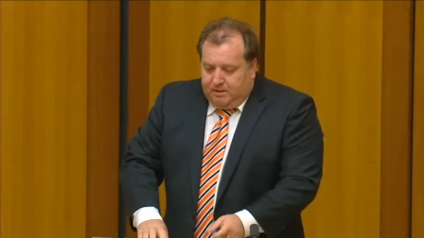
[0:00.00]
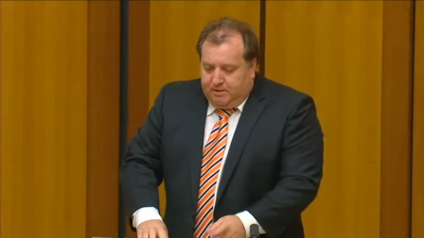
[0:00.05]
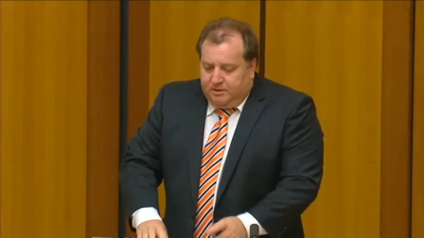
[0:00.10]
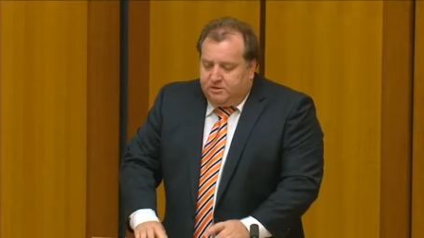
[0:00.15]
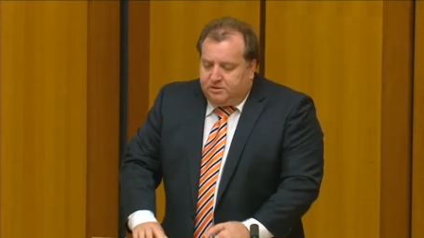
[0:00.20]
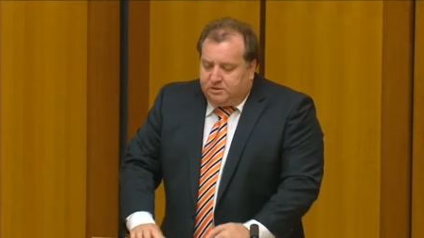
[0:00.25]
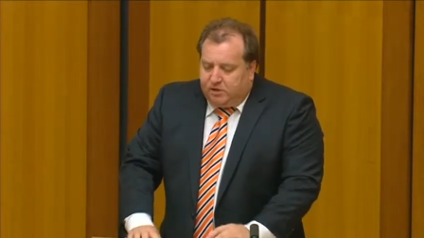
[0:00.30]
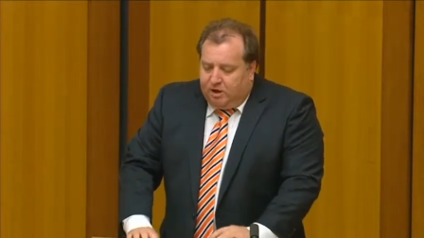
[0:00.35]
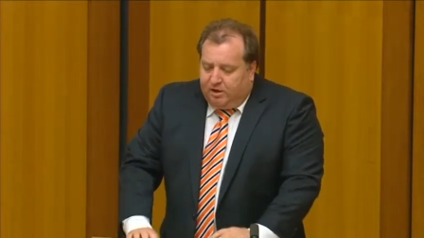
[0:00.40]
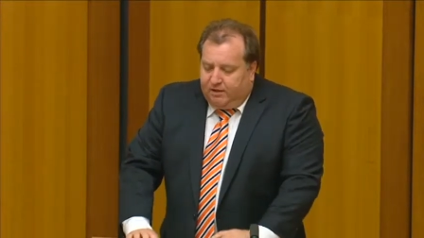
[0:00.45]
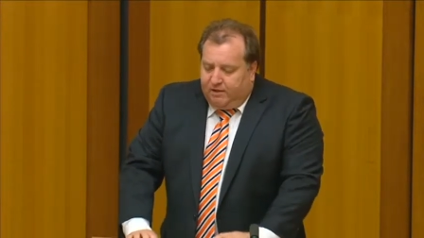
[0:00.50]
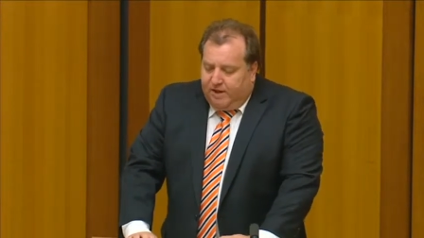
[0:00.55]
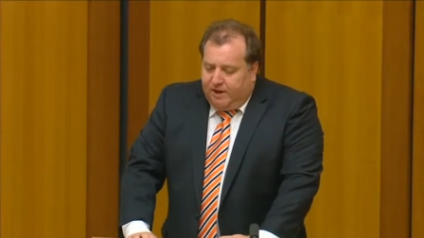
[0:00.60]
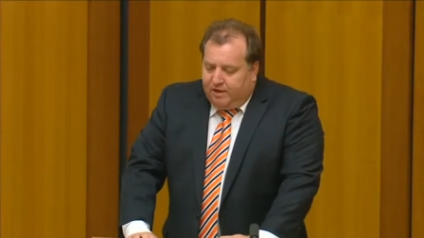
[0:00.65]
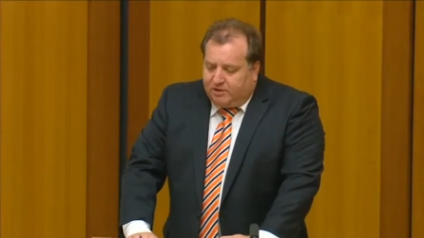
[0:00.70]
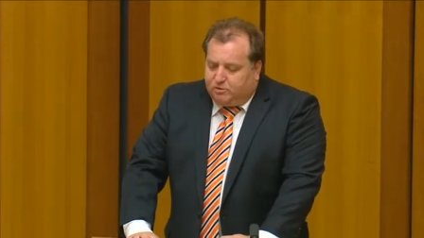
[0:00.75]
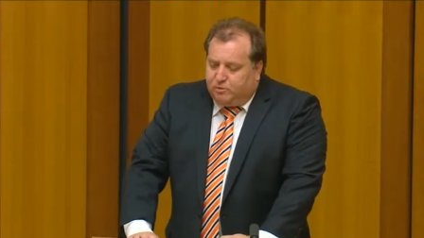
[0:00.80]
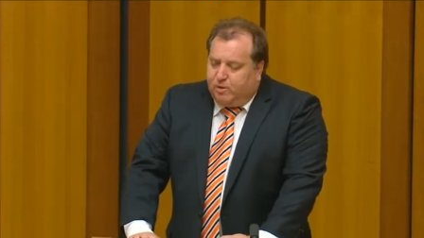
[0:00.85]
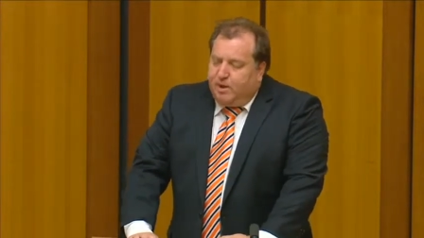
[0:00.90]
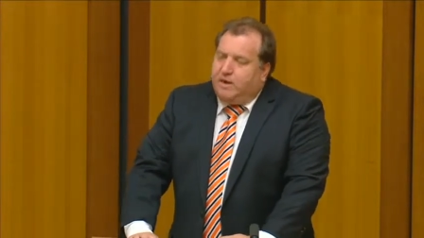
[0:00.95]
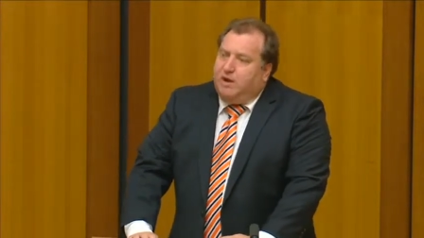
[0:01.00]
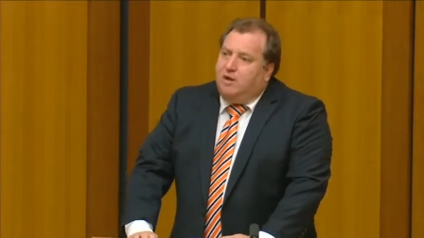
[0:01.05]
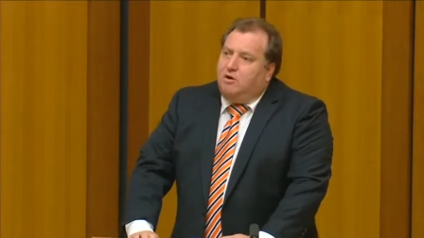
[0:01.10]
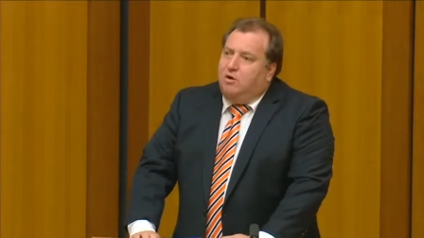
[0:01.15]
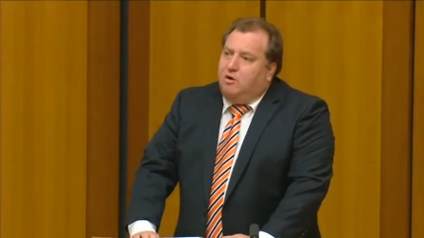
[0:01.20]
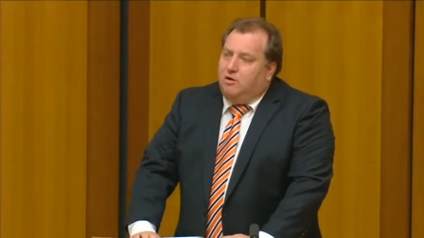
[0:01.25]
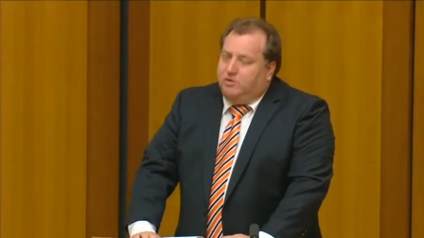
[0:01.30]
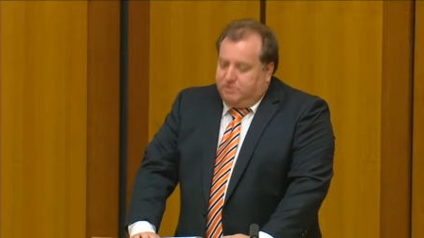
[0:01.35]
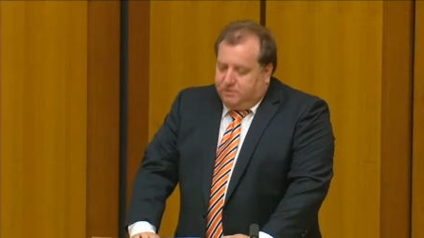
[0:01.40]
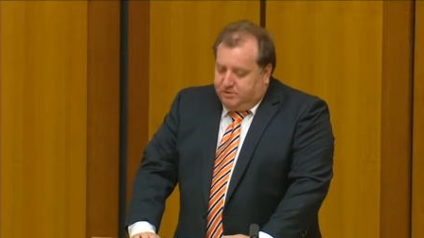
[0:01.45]
This side of the House
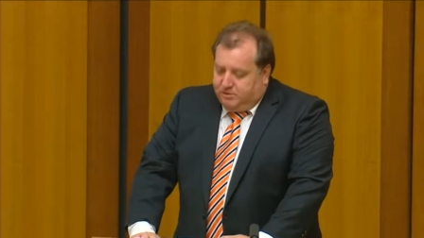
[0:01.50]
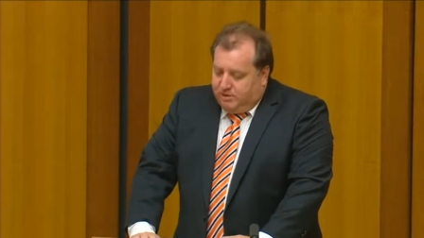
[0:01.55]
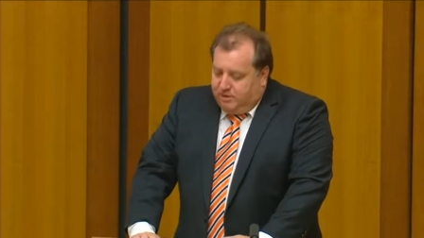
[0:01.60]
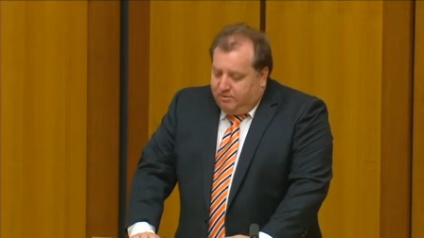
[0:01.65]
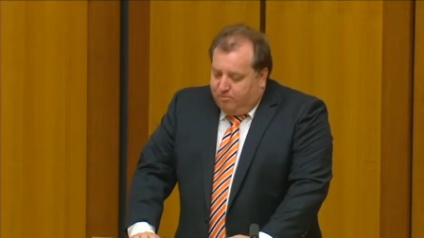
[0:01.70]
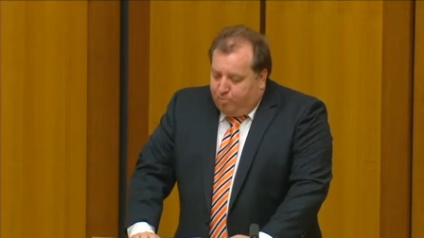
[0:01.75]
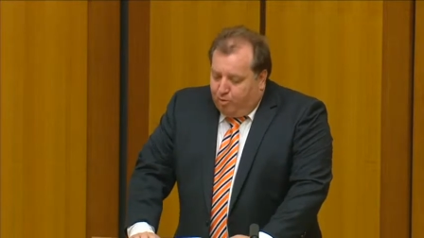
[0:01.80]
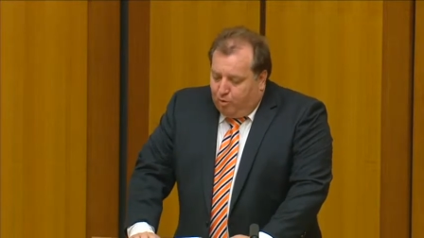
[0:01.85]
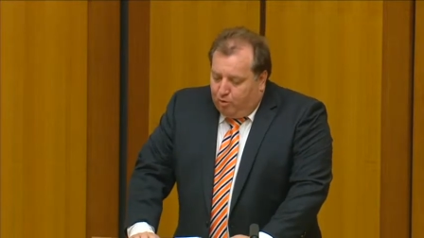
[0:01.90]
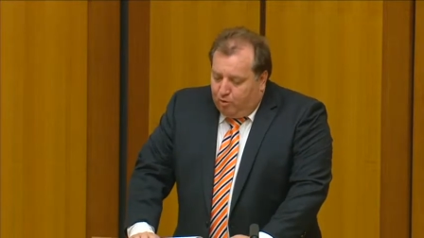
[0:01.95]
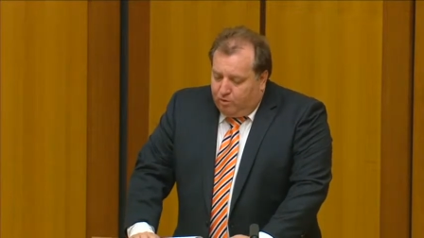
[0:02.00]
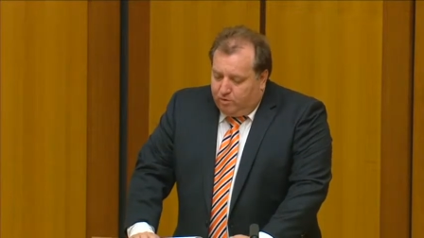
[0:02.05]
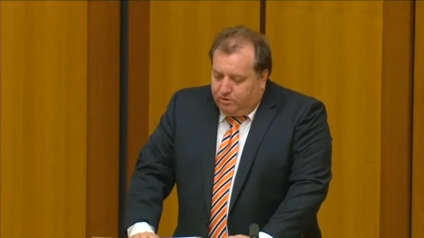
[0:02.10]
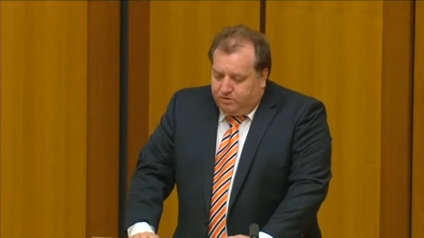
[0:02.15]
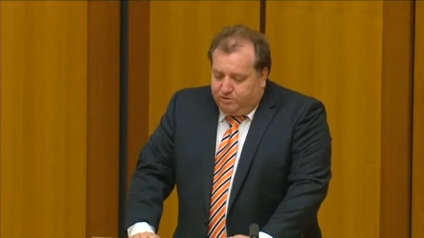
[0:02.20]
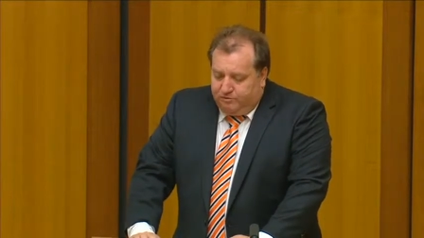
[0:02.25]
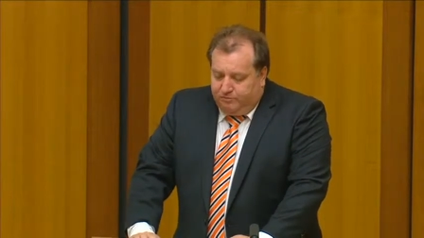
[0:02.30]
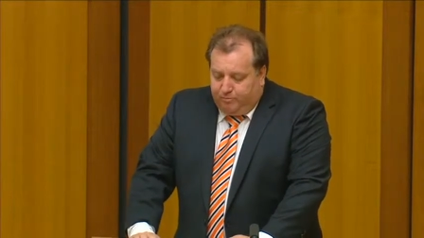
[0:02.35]
recognises the importance